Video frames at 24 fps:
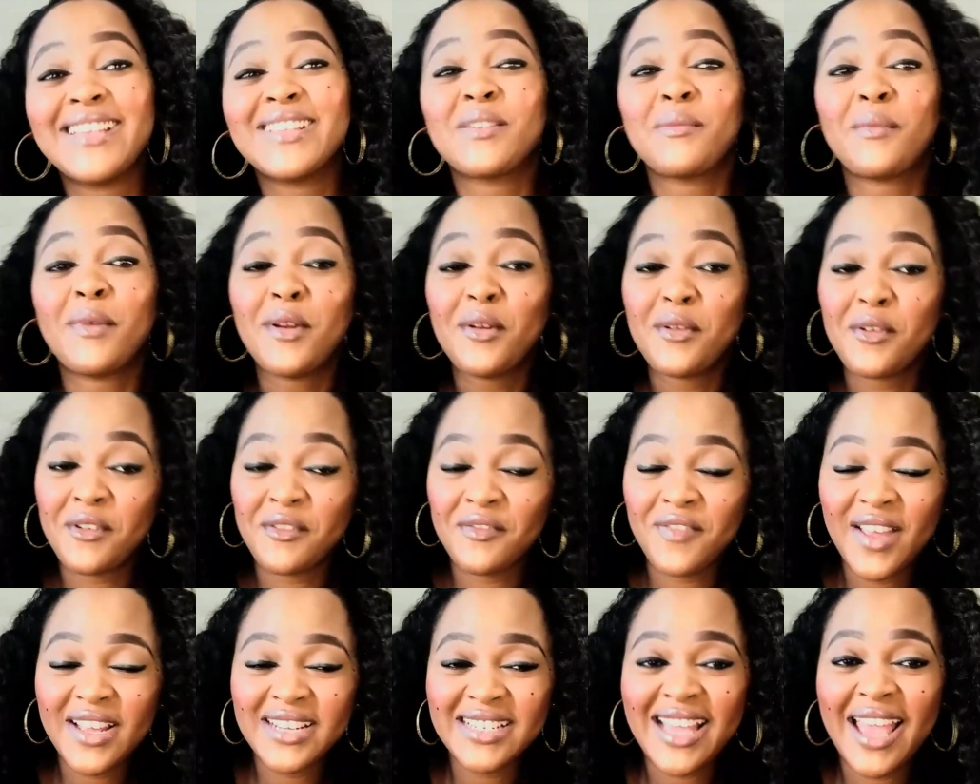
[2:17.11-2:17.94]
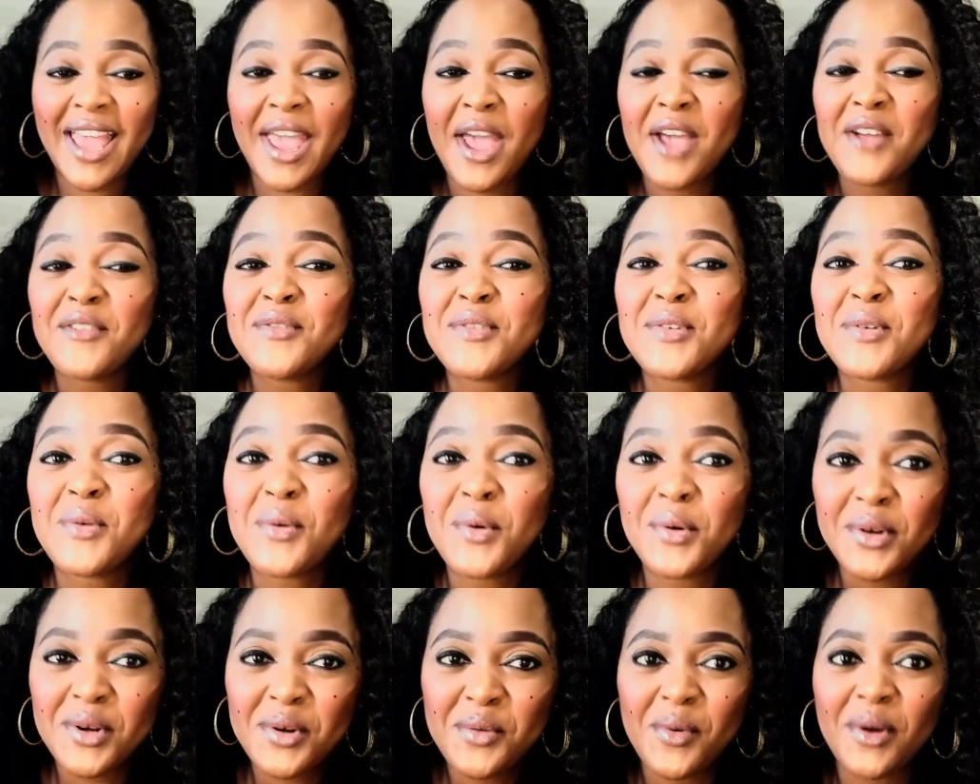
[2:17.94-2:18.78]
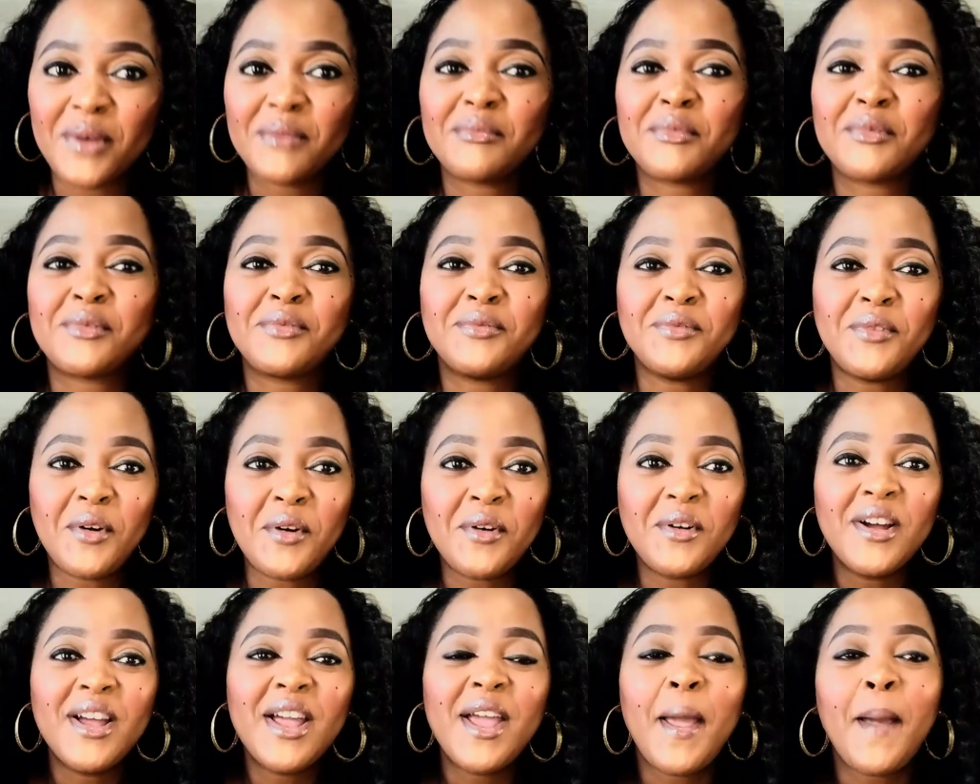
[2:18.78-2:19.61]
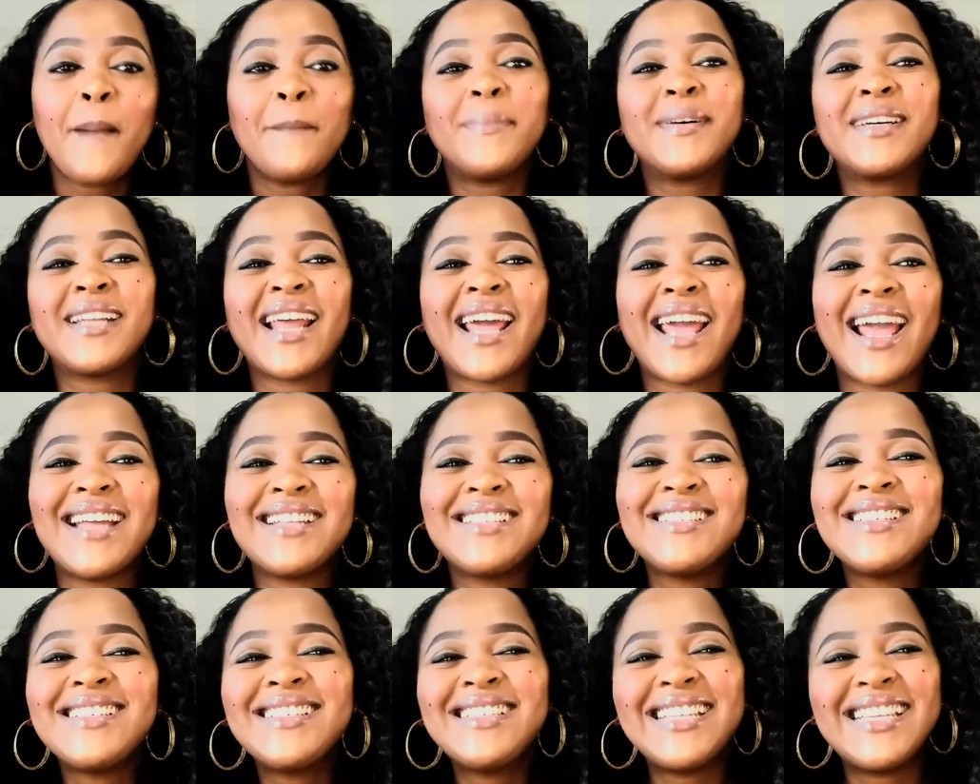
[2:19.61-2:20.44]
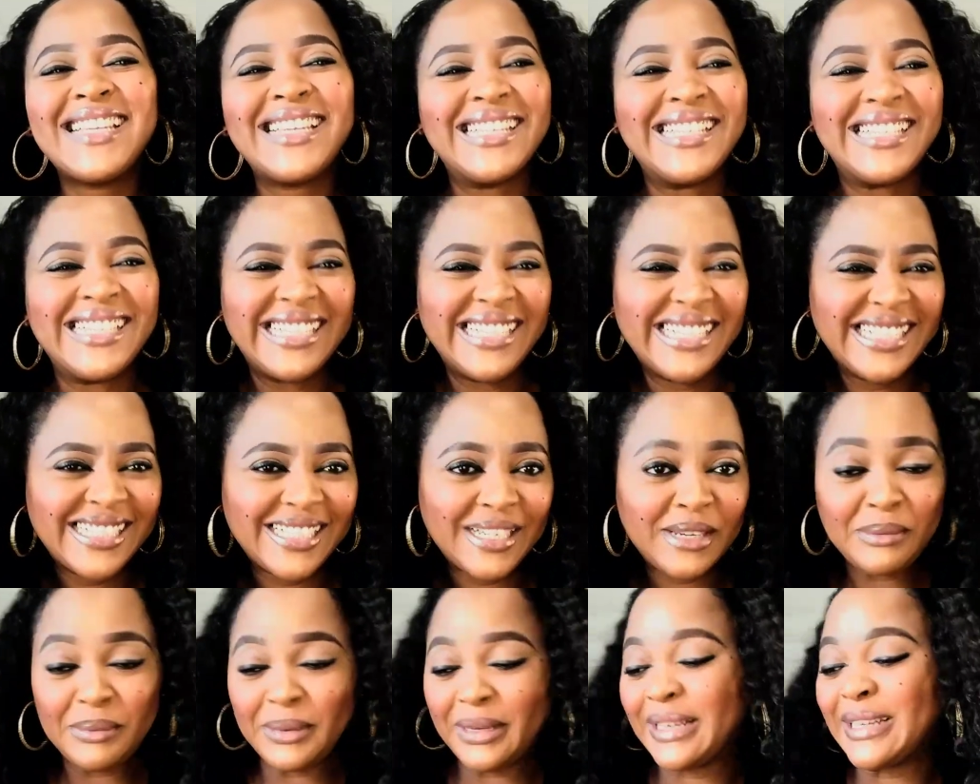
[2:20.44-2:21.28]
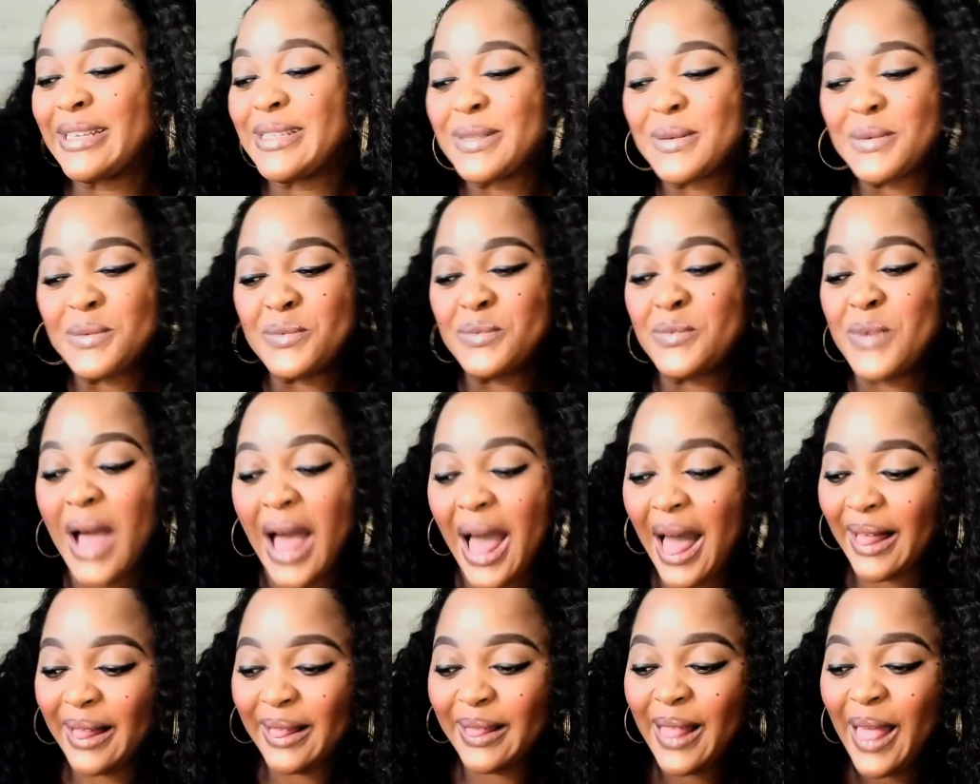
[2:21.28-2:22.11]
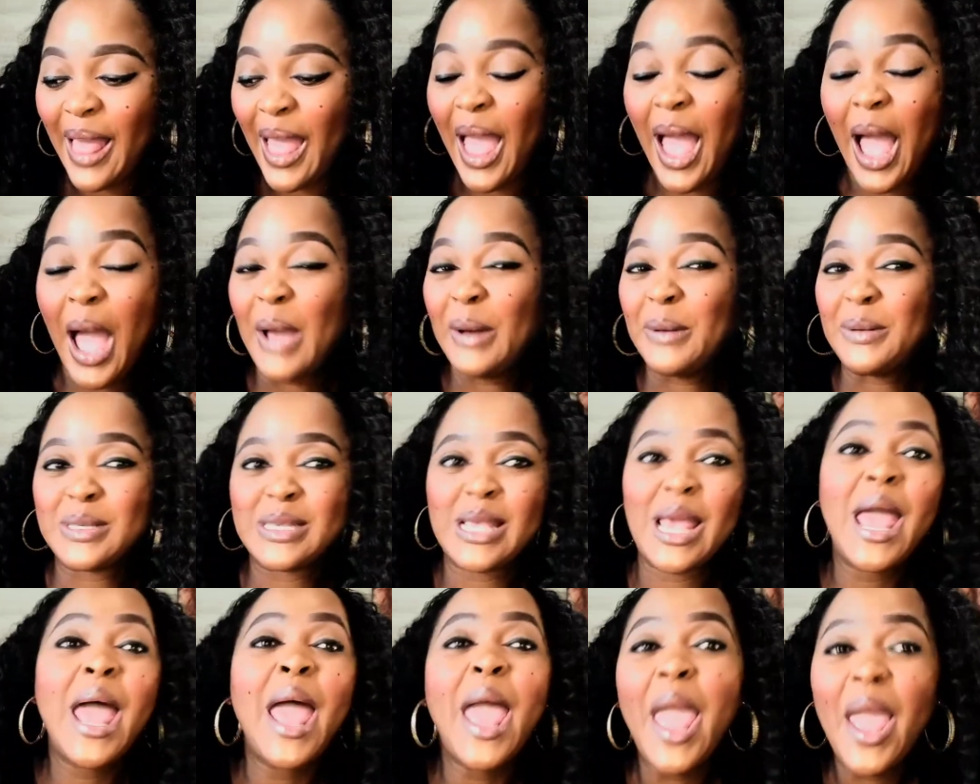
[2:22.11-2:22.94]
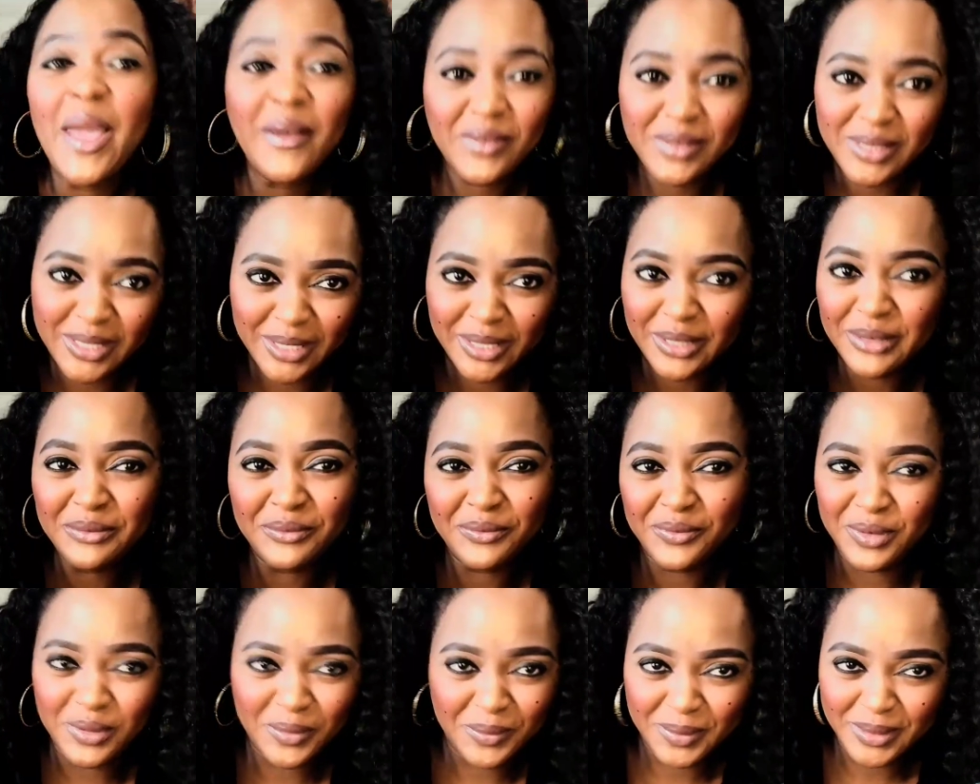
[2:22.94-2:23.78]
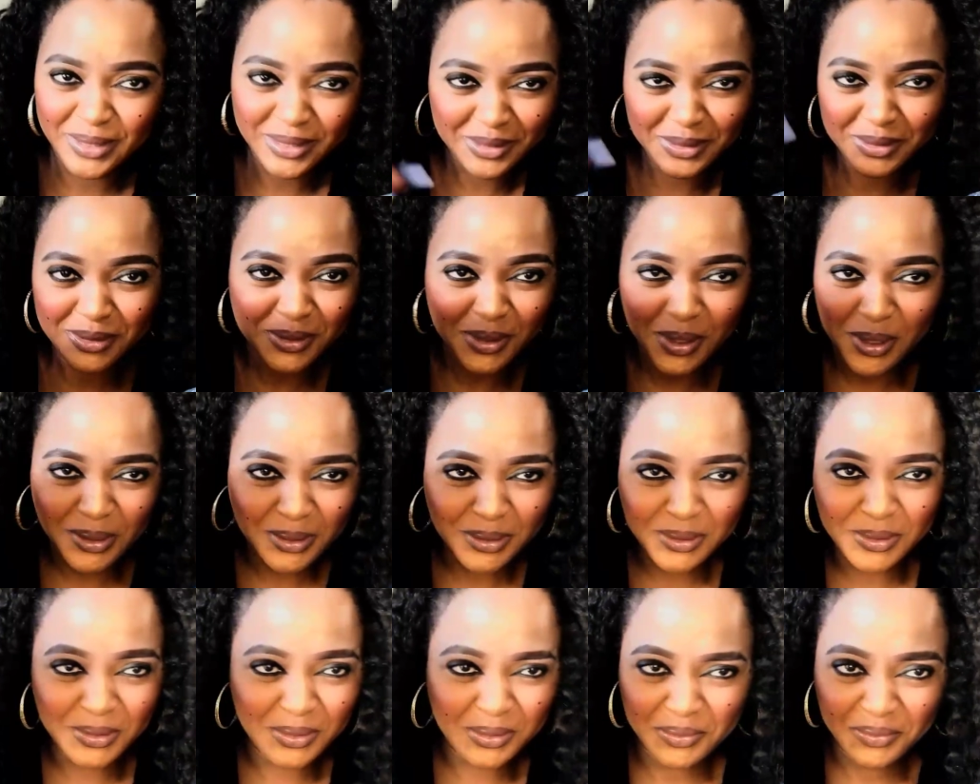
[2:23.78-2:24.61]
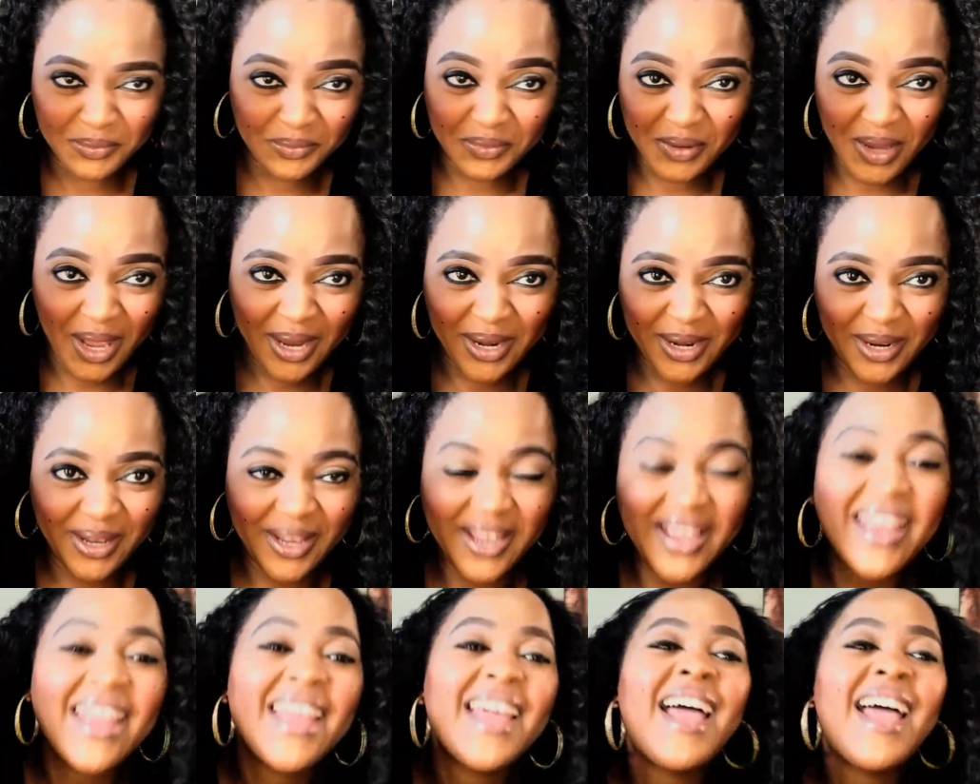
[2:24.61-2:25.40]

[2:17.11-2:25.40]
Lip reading: As a matter of fact, I have recorded one before, but I had to delete it because, well, I was heavily influenced on Savannah.